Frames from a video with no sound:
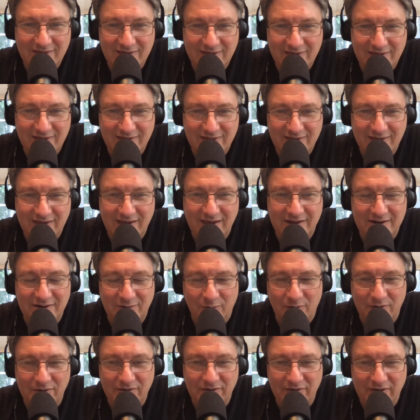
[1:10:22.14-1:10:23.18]
Yeah, no
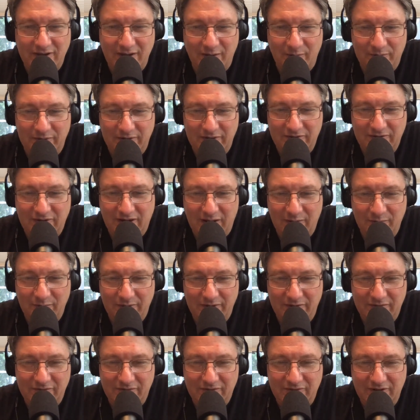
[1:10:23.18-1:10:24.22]
wonder the company's not in
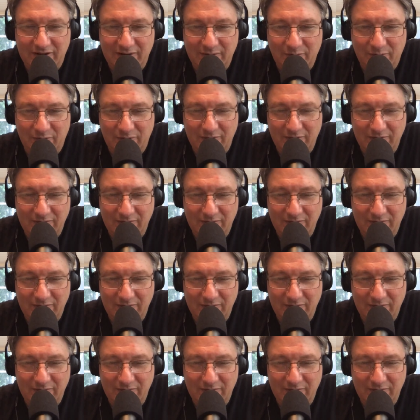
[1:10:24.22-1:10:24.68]
business anymore.